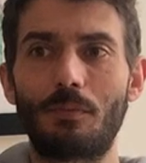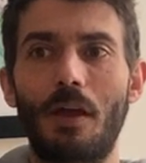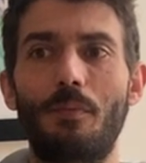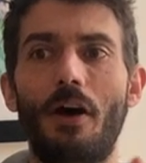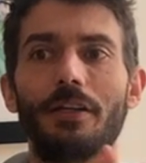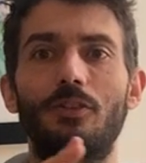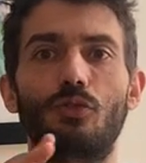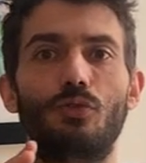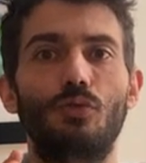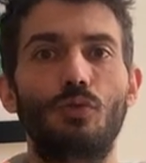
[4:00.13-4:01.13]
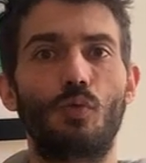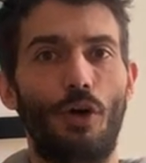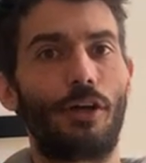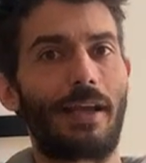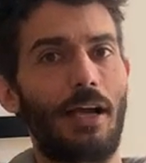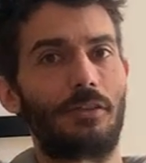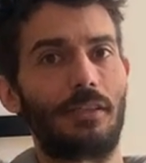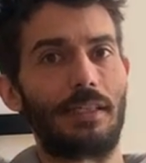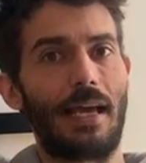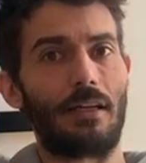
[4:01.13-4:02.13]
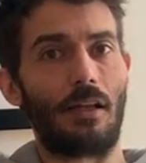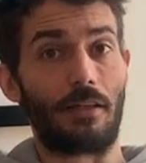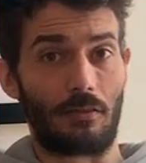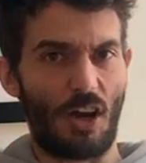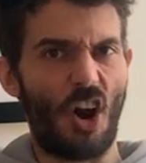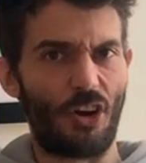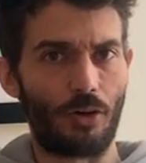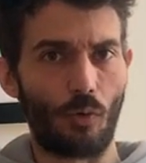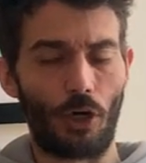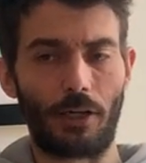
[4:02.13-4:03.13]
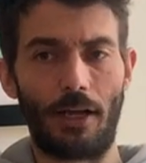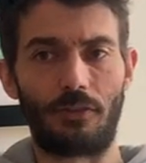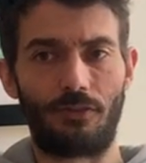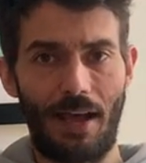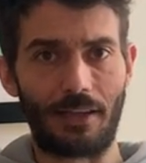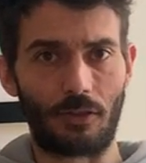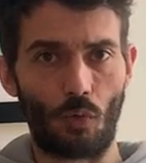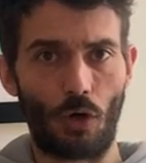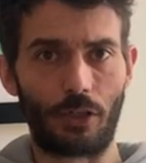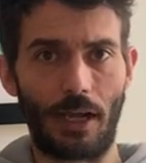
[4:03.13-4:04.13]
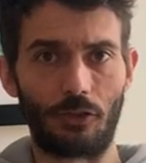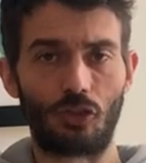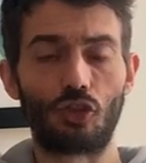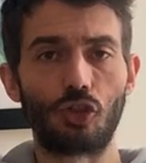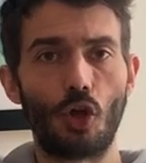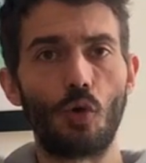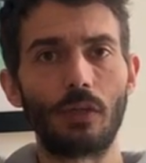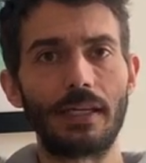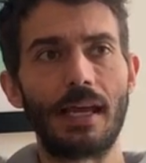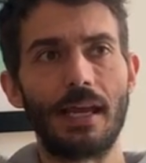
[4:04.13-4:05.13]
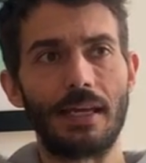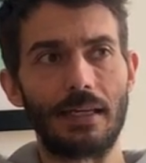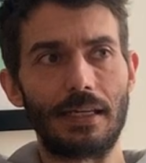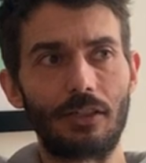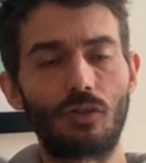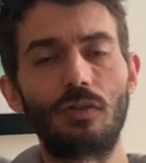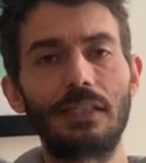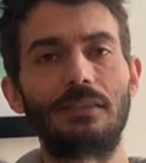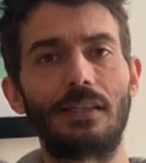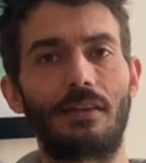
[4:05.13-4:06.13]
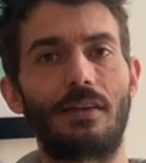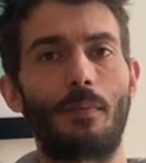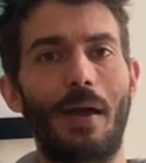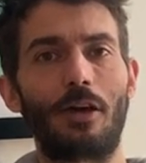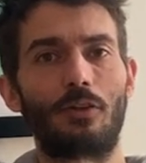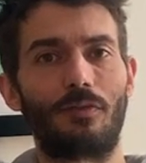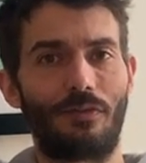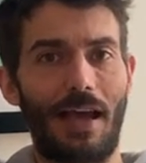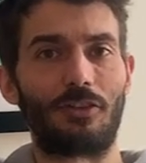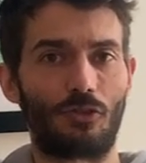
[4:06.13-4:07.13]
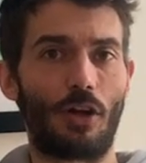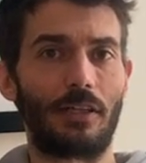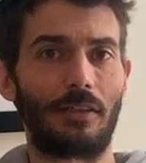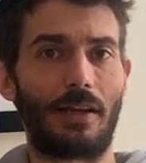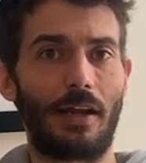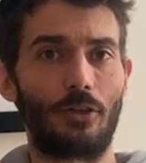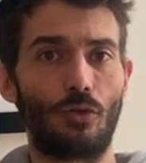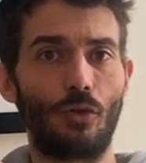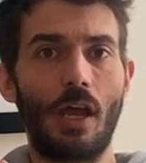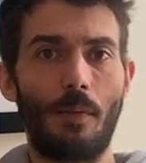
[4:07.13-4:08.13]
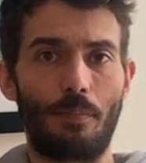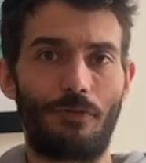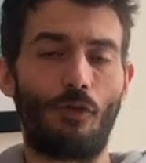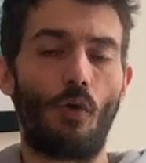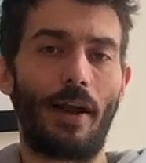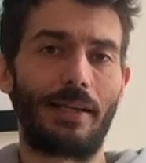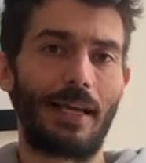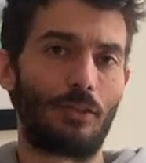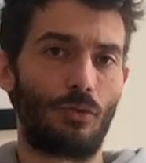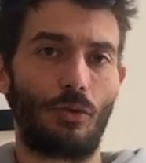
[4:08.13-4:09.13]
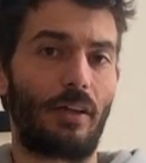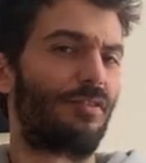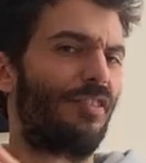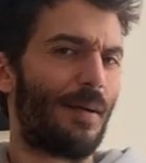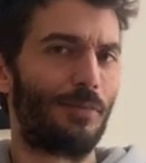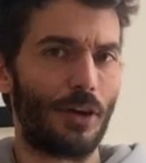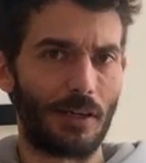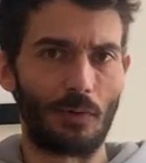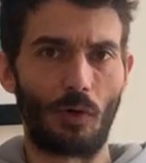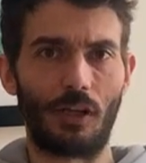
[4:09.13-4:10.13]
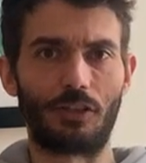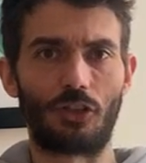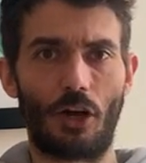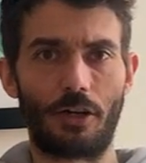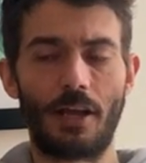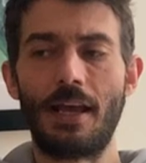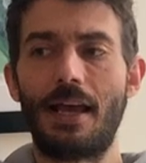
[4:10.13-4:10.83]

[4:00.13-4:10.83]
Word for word: my body to workouts again, like harder workouts, faster workouts, slowly increasing the amount of fast running that I do before I get to like February where I'll start